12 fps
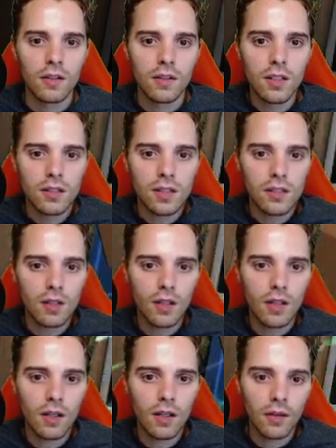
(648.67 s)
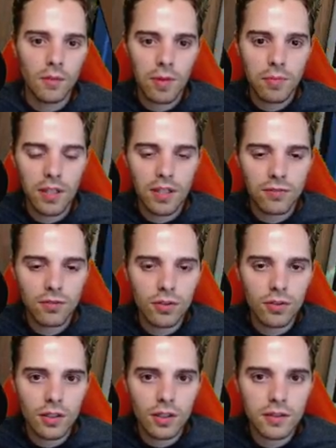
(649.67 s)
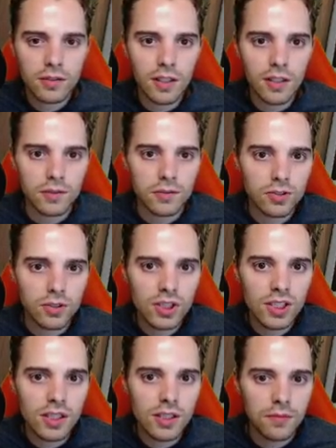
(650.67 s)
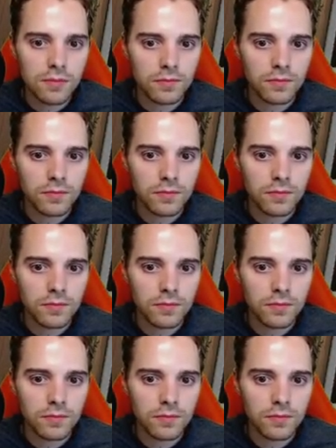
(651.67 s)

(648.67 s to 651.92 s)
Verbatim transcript: this is a, a painful uh, thing to see.